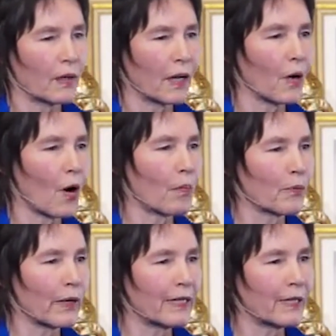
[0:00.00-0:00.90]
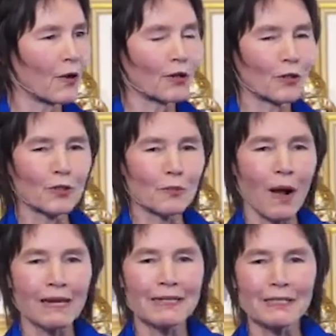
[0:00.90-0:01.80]
operated on her
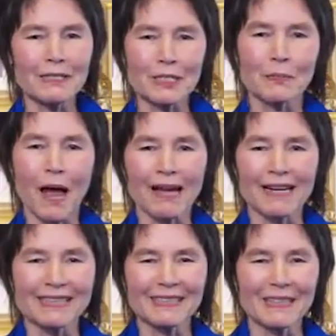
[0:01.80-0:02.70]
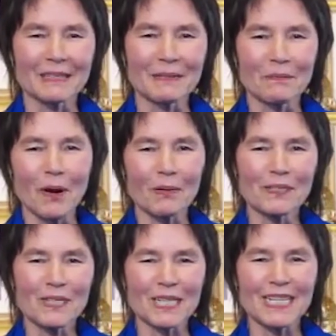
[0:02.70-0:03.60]
mind and spine, and
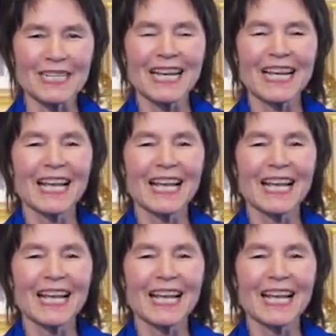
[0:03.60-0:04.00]
Babaji